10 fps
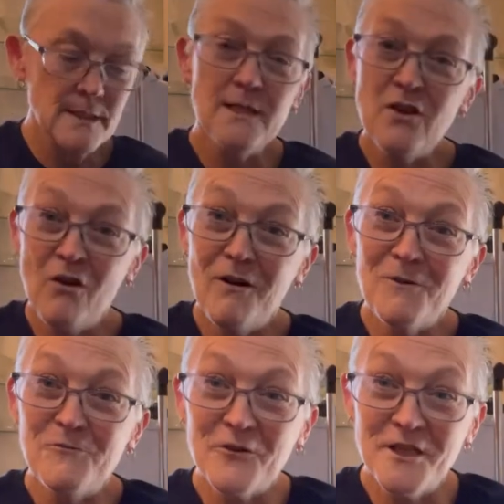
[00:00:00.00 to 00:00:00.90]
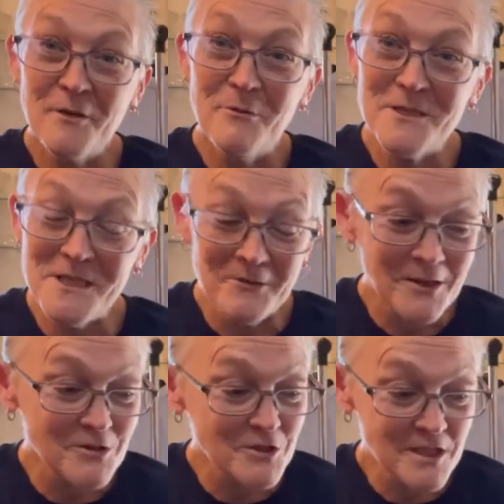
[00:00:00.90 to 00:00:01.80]
it's hard for double
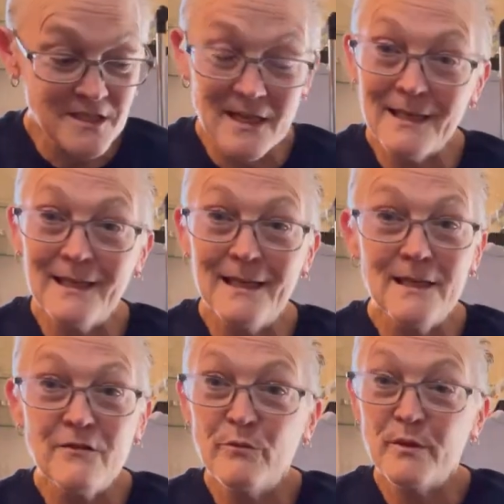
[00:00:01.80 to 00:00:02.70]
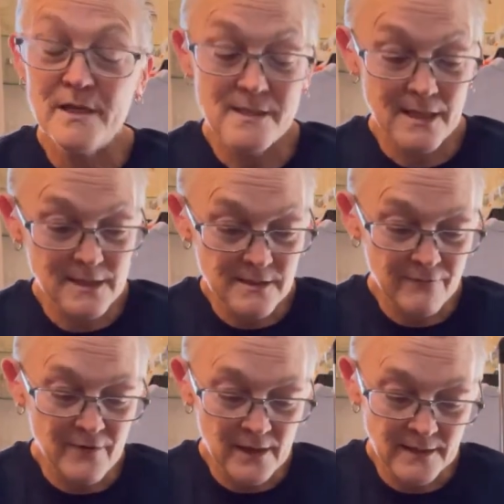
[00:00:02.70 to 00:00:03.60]
zeros just like it is for plus size to
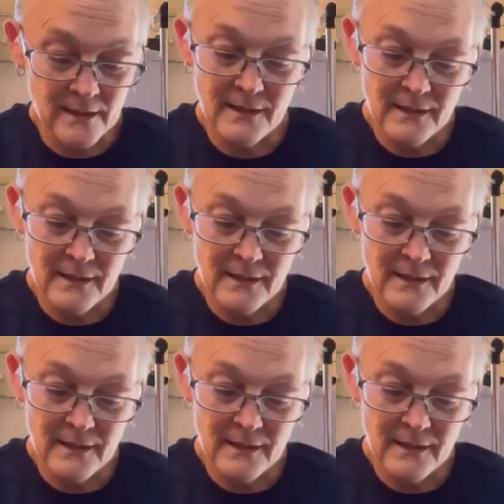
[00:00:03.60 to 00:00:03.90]
find it.